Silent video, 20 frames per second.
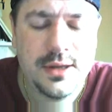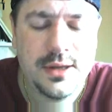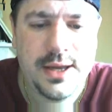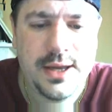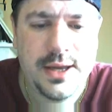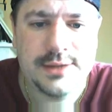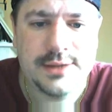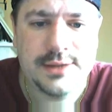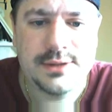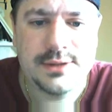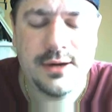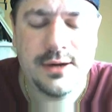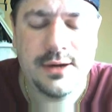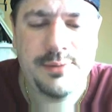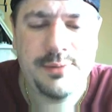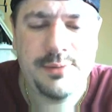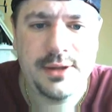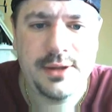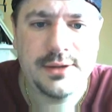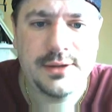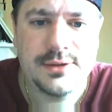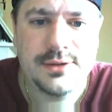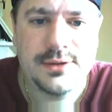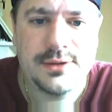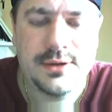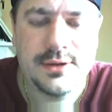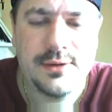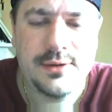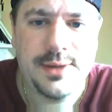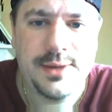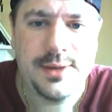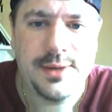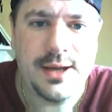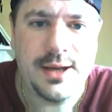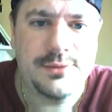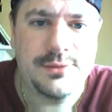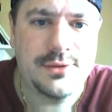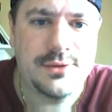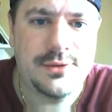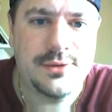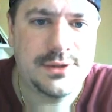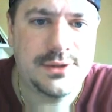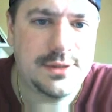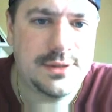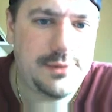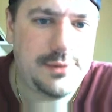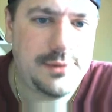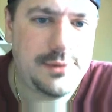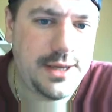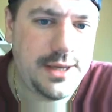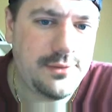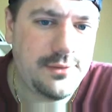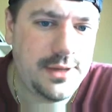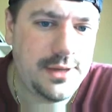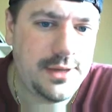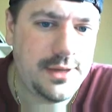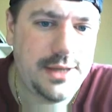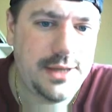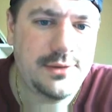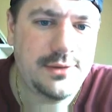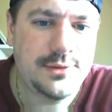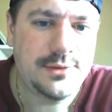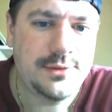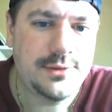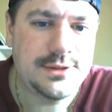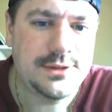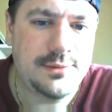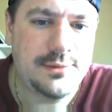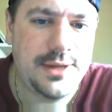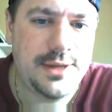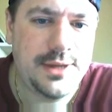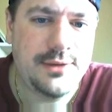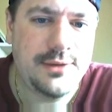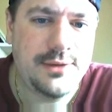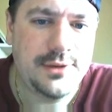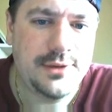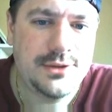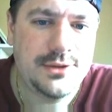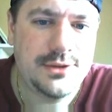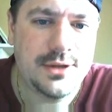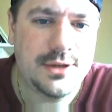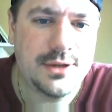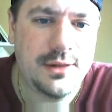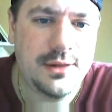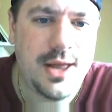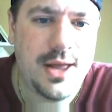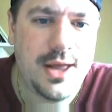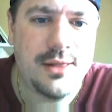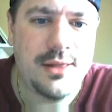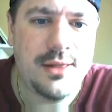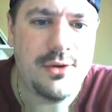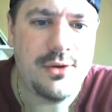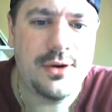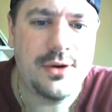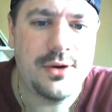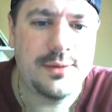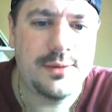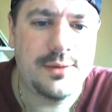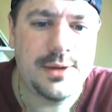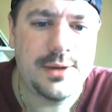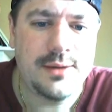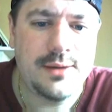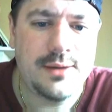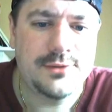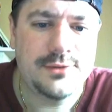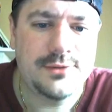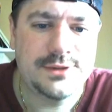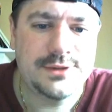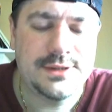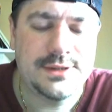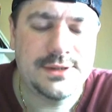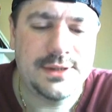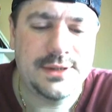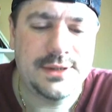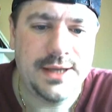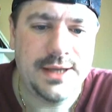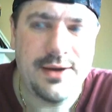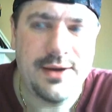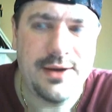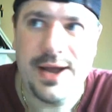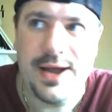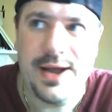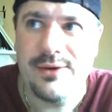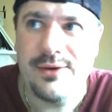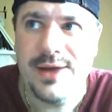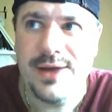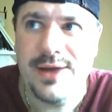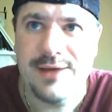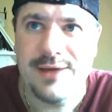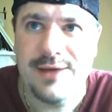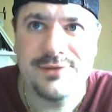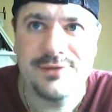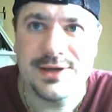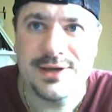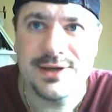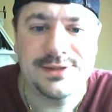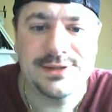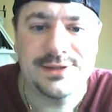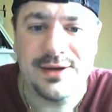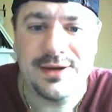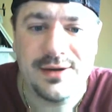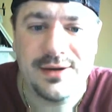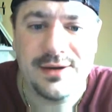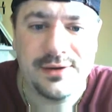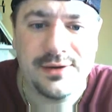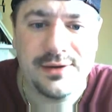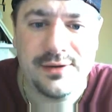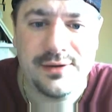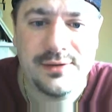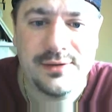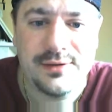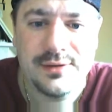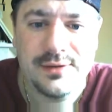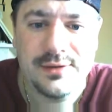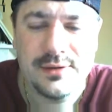and ask their opinion too. I mean, I'm doing sublingual, and I thought with sublingual it took a lot longer to become resistant. Now, I don't have tons of hunger,